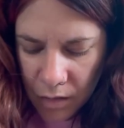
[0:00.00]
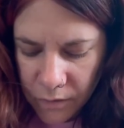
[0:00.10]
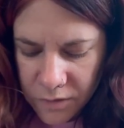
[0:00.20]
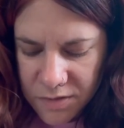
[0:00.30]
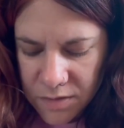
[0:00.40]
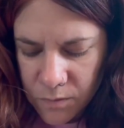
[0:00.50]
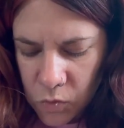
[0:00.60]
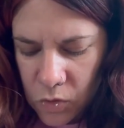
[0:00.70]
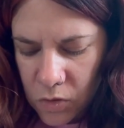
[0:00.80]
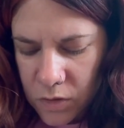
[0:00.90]
I got some
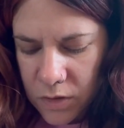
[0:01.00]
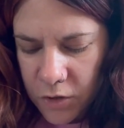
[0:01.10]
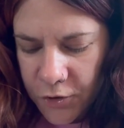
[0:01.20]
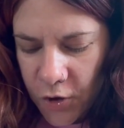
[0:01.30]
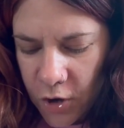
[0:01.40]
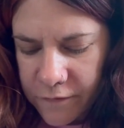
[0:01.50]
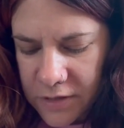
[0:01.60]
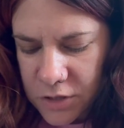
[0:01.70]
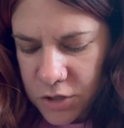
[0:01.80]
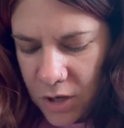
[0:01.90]
more
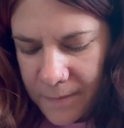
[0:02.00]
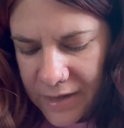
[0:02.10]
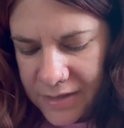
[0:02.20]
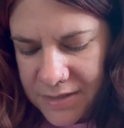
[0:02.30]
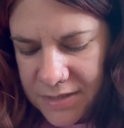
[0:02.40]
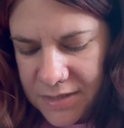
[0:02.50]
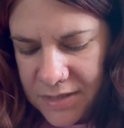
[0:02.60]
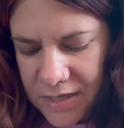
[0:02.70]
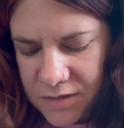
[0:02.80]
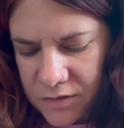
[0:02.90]
coffee shop
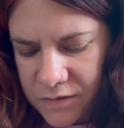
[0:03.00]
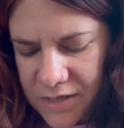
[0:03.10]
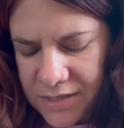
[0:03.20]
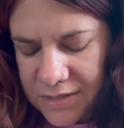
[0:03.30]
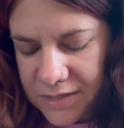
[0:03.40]
accessories